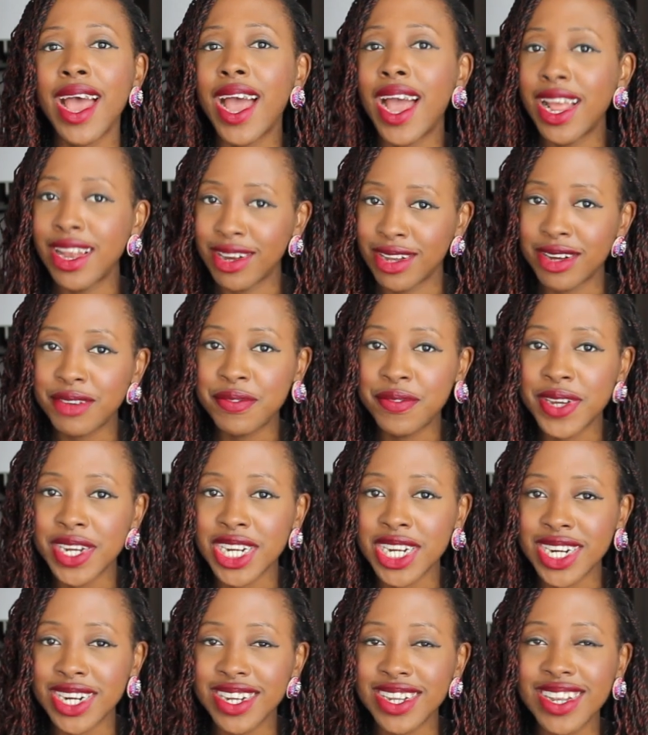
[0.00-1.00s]
I love
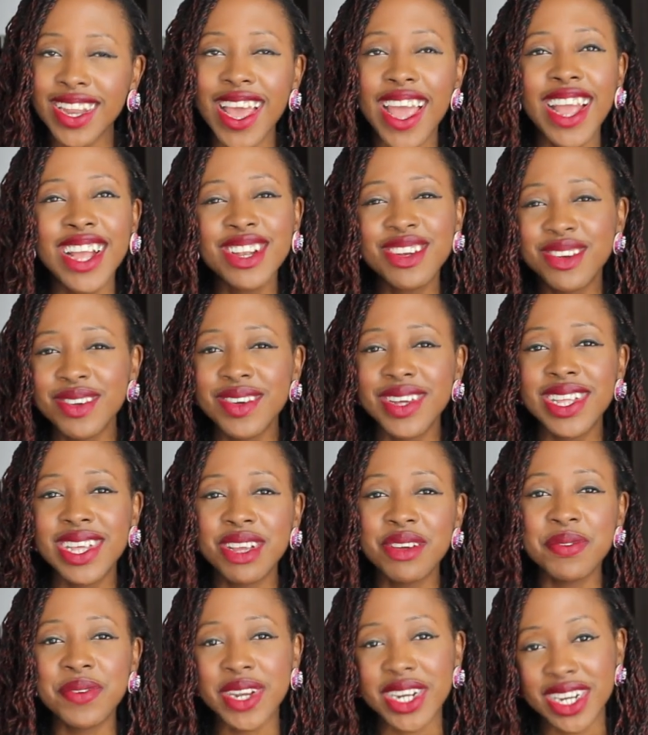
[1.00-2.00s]
fashion, I do
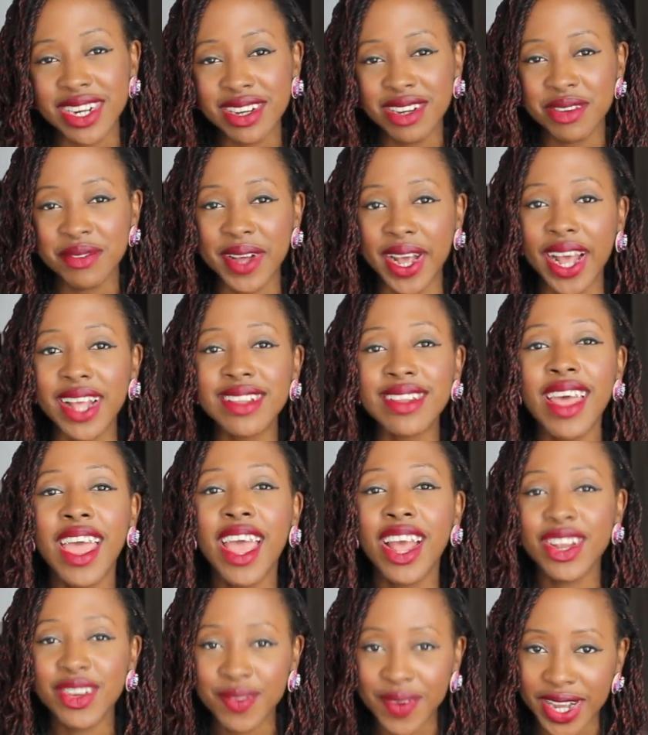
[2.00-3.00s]
give fashion advice
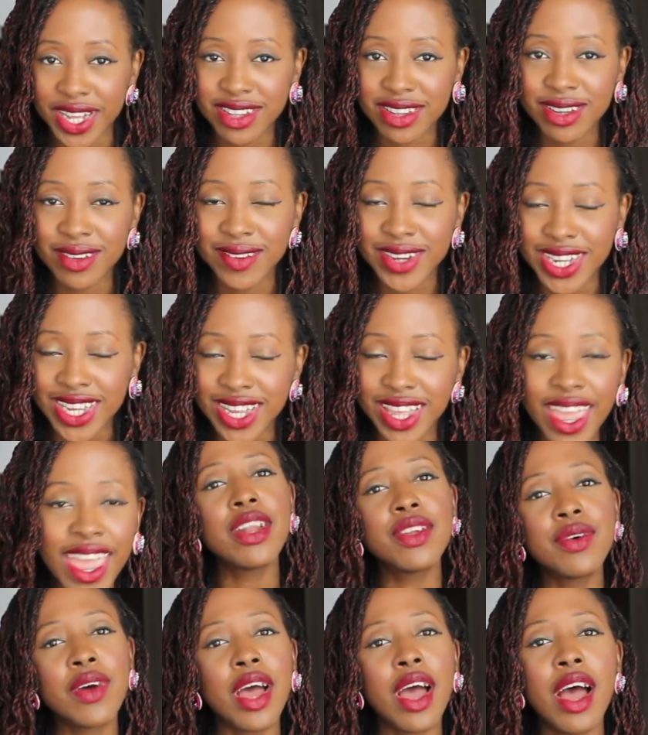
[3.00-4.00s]
twice a week.
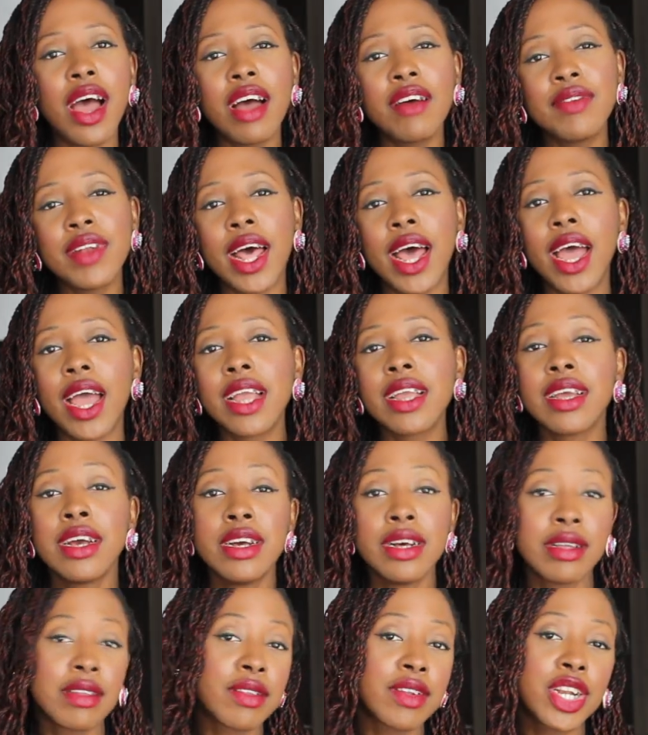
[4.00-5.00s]
I do have like
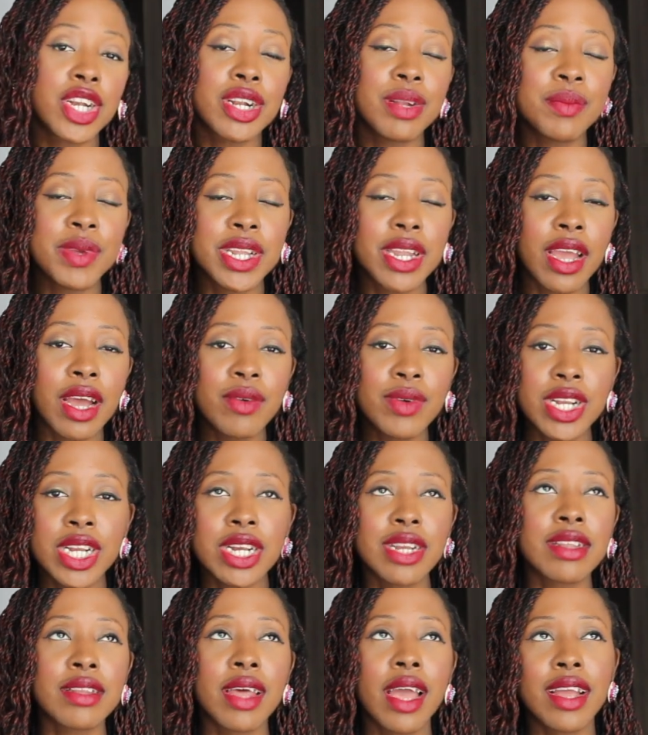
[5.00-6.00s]
social media,
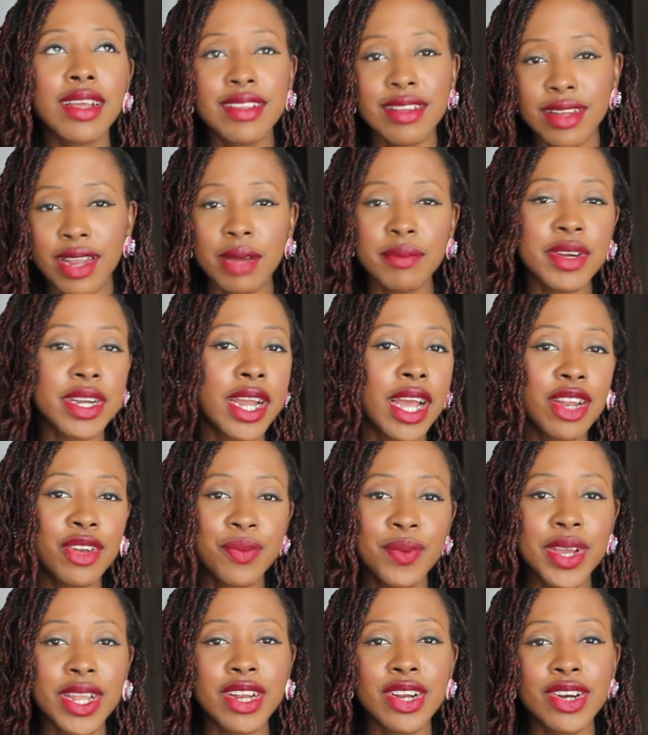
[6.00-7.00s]
which is like
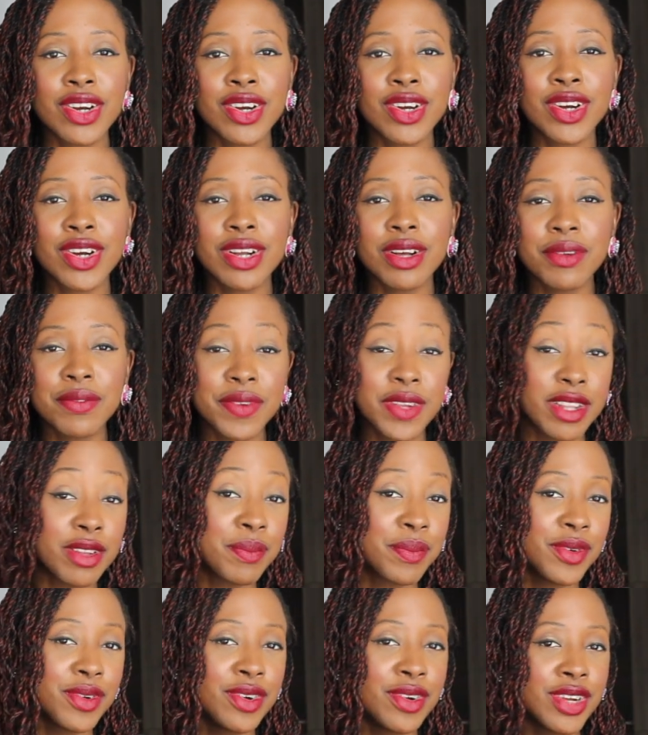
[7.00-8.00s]
Snapchat, Twitter,
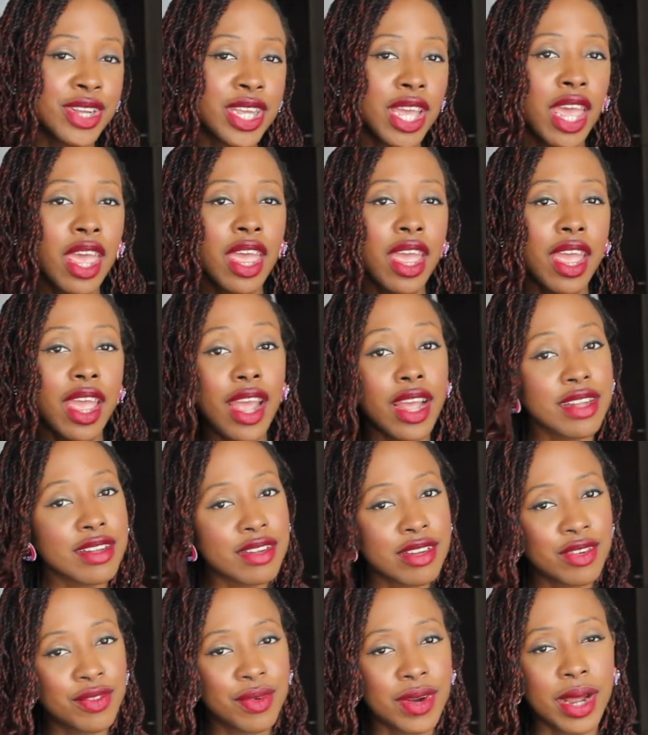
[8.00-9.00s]
Facebook,
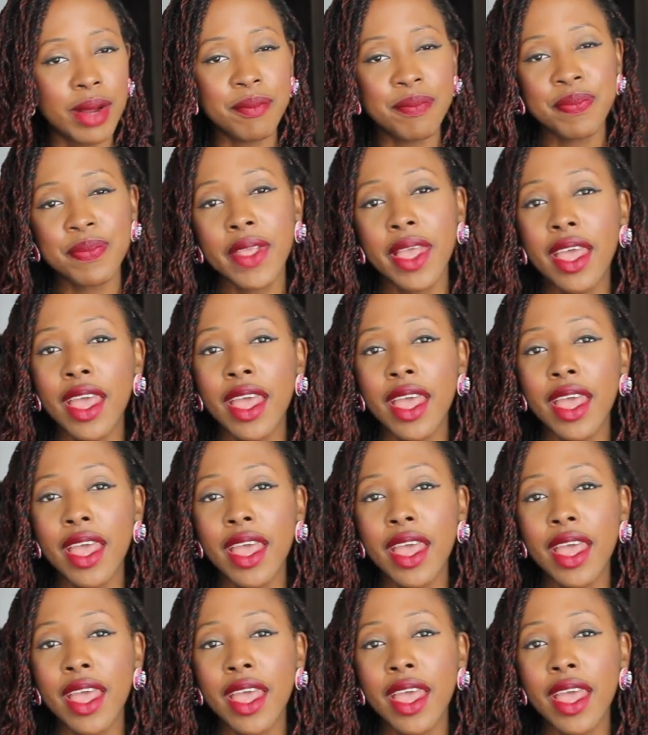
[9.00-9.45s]
Instagram.